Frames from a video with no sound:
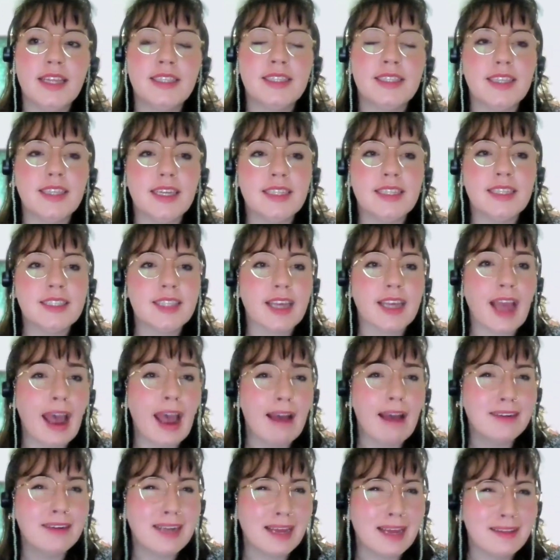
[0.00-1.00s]
It's the
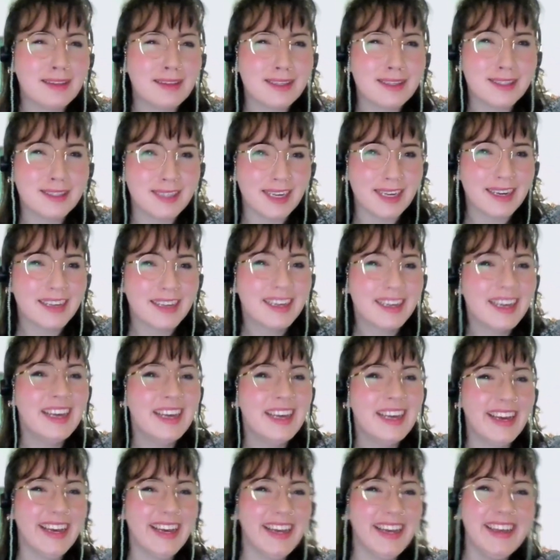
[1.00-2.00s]
carrot and the stick
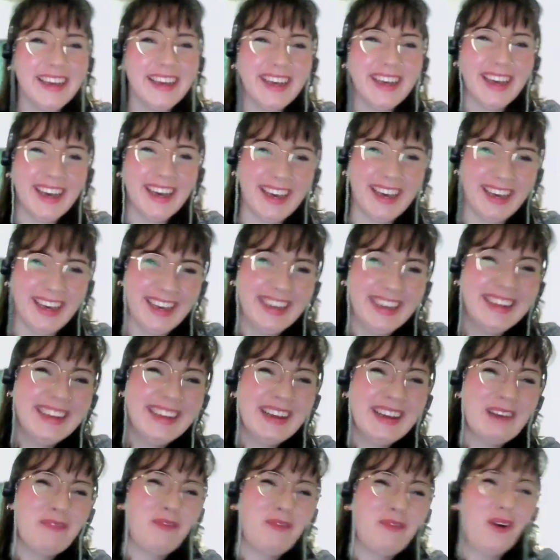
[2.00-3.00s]

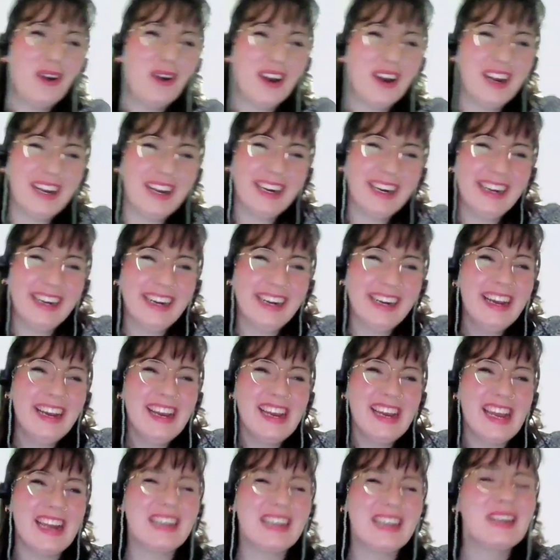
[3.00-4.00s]
for
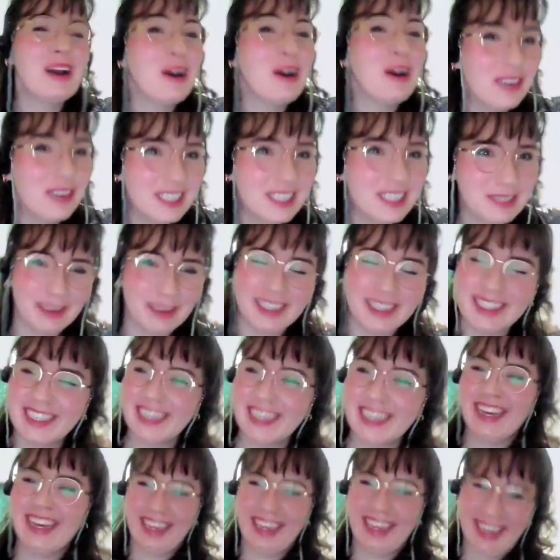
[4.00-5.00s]

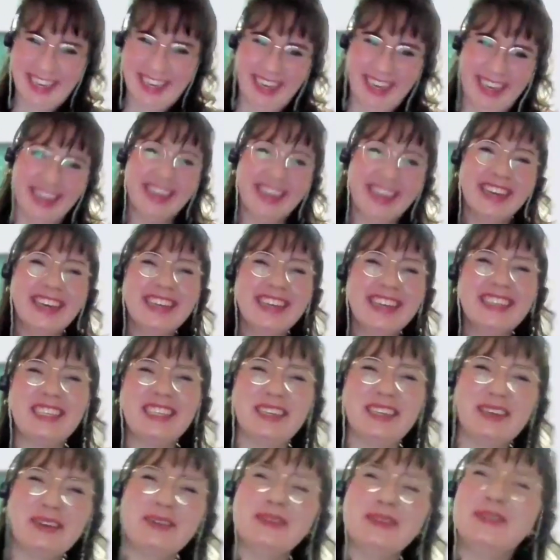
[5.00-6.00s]
encouragement
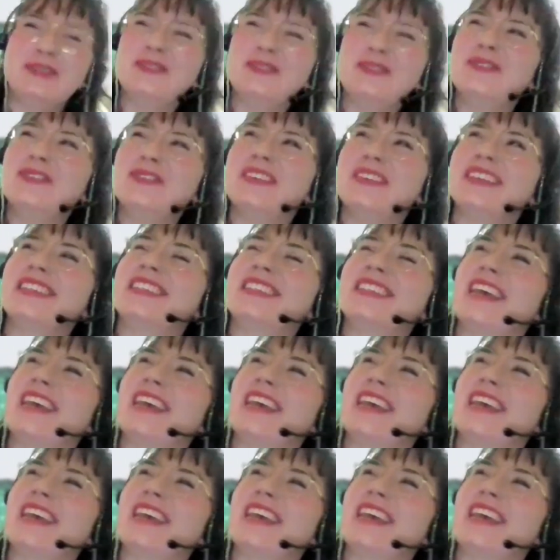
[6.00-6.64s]
to